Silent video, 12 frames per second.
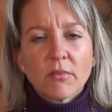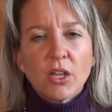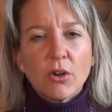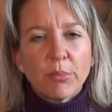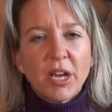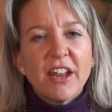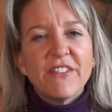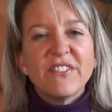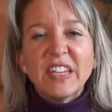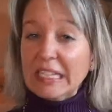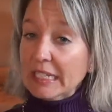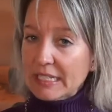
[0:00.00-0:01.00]
I'm kind of
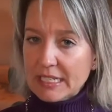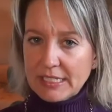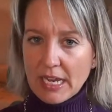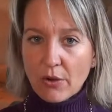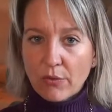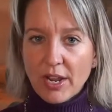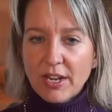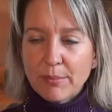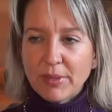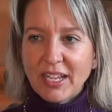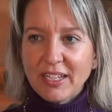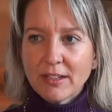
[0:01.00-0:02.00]
feeling this out, right? And
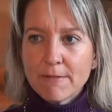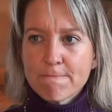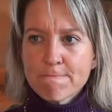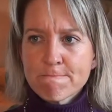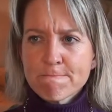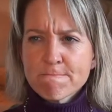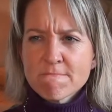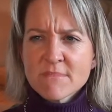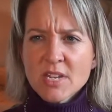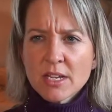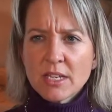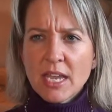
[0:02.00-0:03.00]
I'm like,
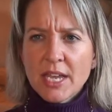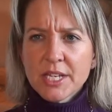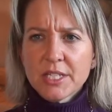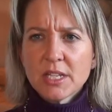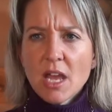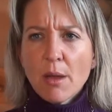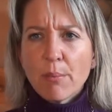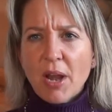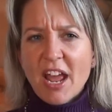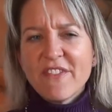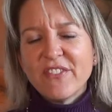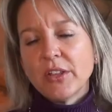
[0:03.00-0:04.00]
yes, but
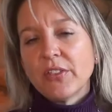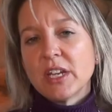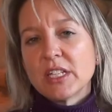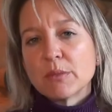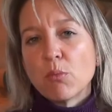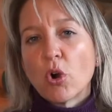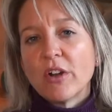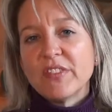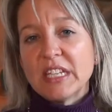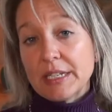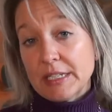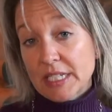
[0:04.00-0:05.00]
I feel that it's more of
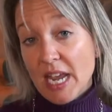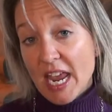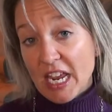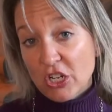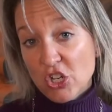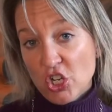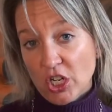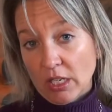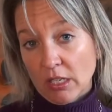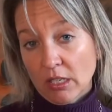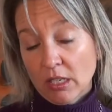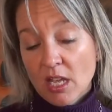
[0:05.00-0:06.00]
the
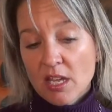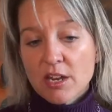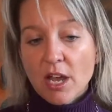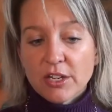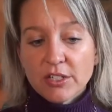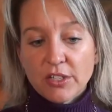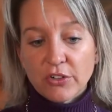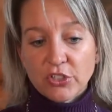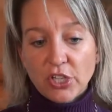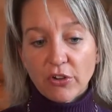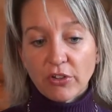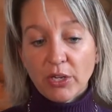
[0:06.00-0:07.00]
intention, not
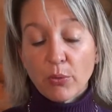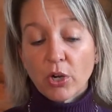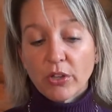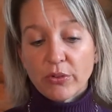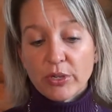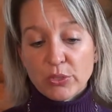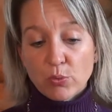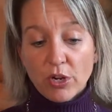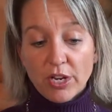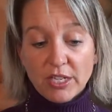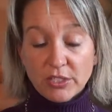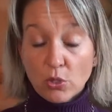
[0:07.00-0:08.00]
necessarily whether it's
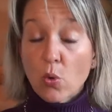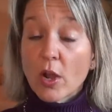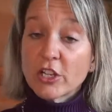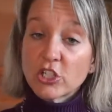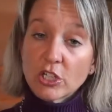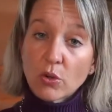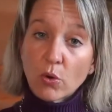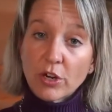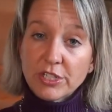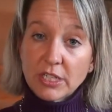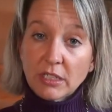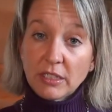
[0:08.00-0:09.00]
worded as a question or
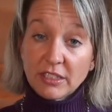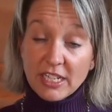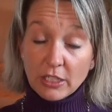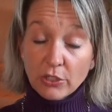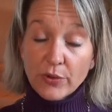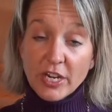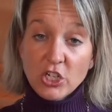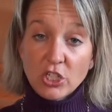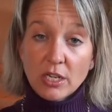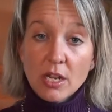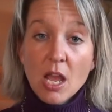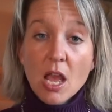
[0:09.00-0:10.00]
a
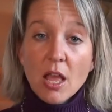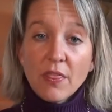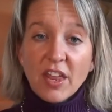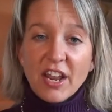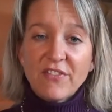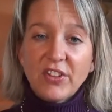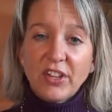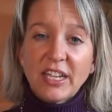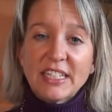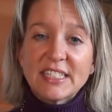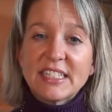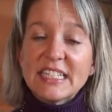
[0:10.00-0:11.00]
declaration, that I feel
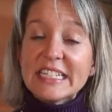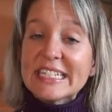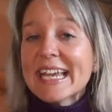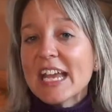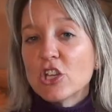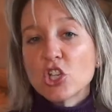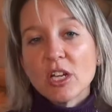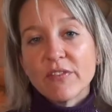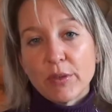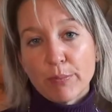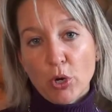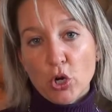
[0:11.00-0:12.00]
like it's the intention
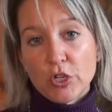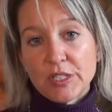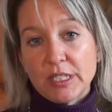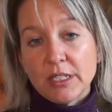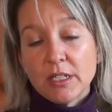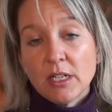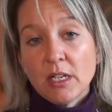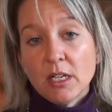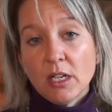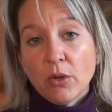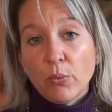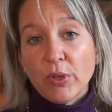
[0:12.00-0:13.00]
of the person
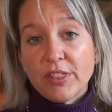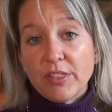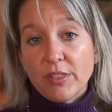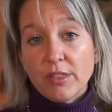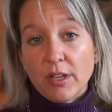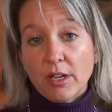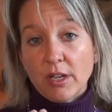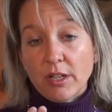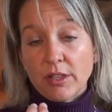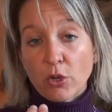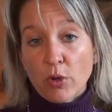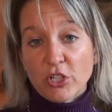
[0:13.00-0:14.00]
with
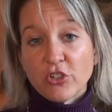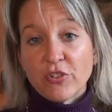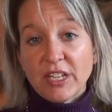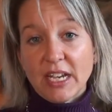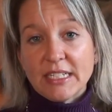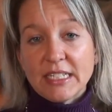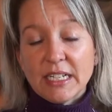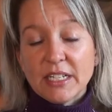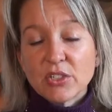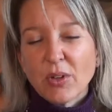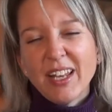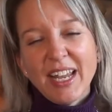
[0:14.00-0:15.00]
the question or the idea.
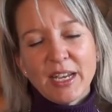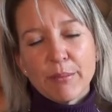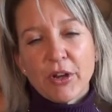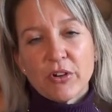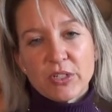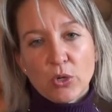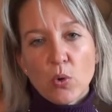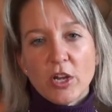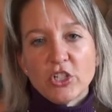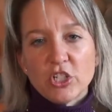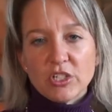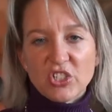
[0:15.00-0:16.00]
And so I like it better as a
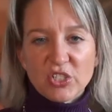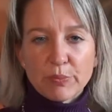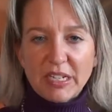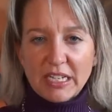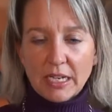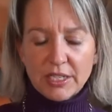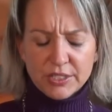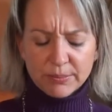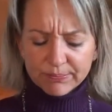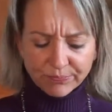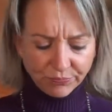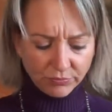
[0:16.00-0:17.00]
question just because
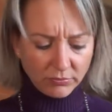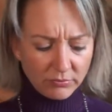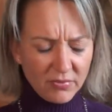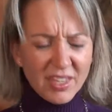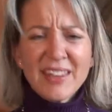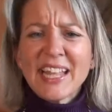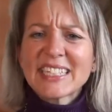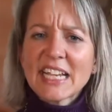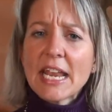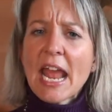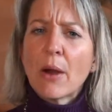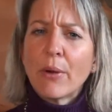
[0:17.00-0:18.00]
that's
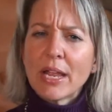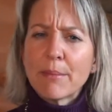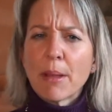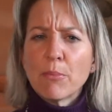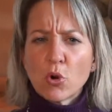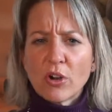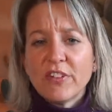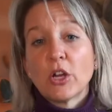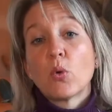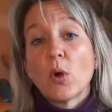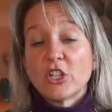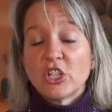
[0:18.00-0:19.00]
kind of how I am. I'm more of a
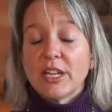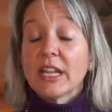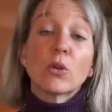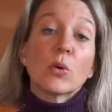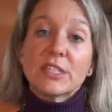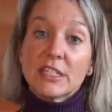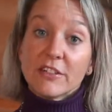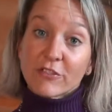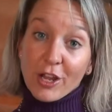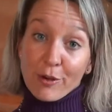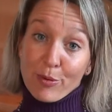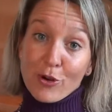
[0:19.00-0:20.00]
question, inquisitive
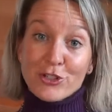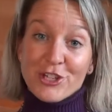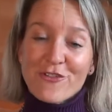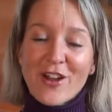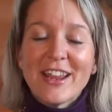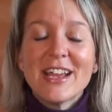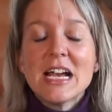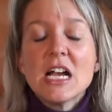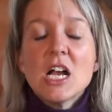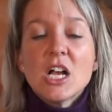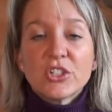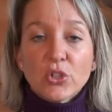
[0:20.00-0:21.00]
kind of person, right?
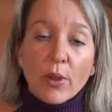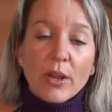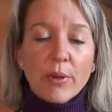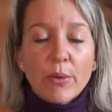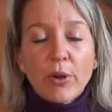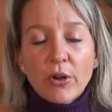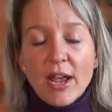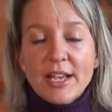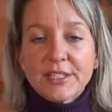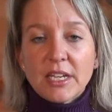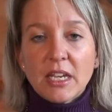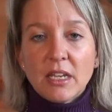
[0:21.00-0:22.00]
So anyway, we were
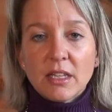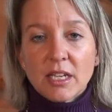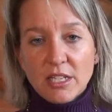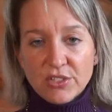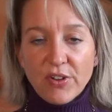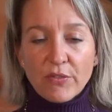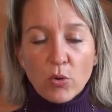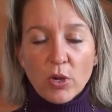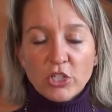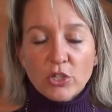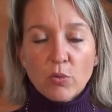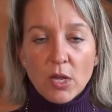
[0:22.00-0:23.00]
asking, the kid's favorite
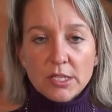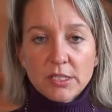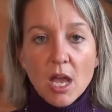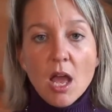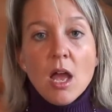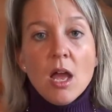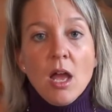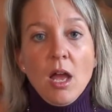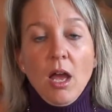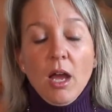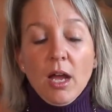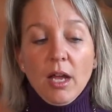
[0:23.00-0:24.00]
question was,
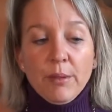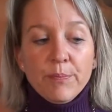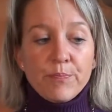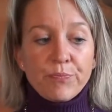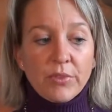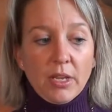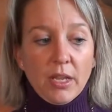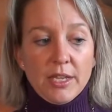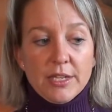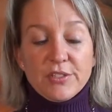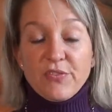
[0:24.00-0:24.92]
is